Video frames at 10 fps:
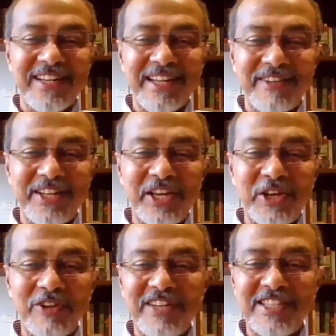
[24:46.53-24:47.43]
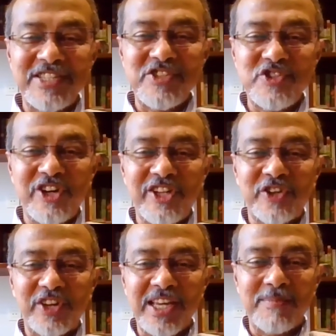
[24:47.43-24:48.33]
And I always enjoy
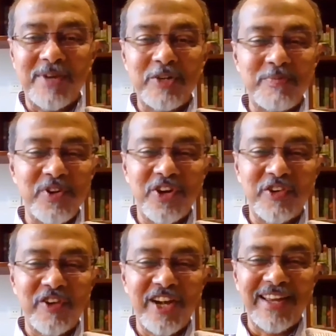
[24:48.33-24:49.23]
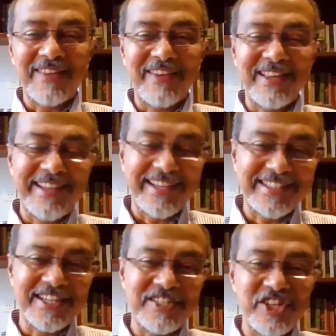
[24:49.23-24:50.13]
talking about Beyond Great. I think
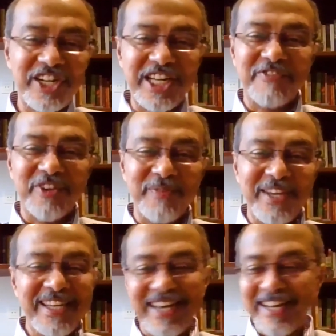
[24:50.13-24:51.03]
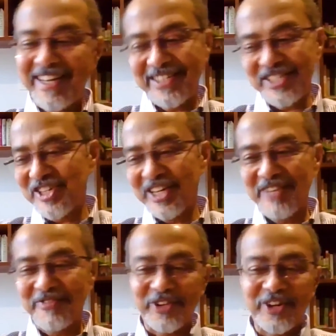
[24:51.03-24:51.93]
that's a journey for me and is a
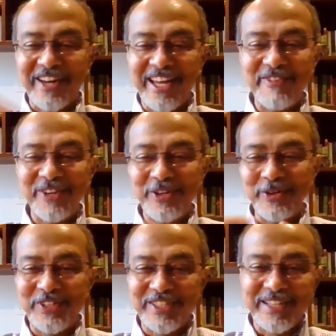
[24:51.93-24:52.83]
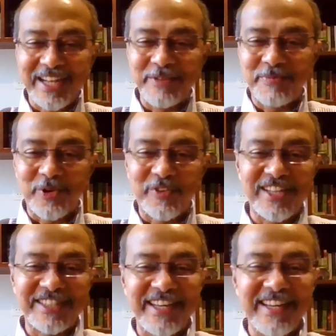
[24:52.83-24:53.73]
journey for anyone who's kind of
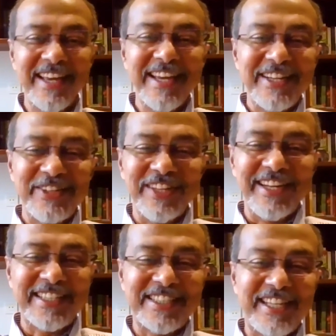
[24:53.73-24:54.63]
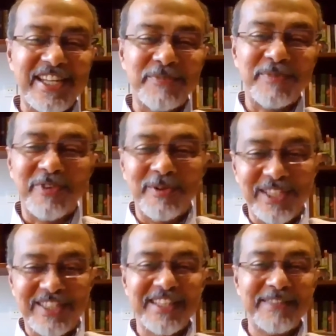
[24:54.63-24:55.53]
progressing to the next stage of performance.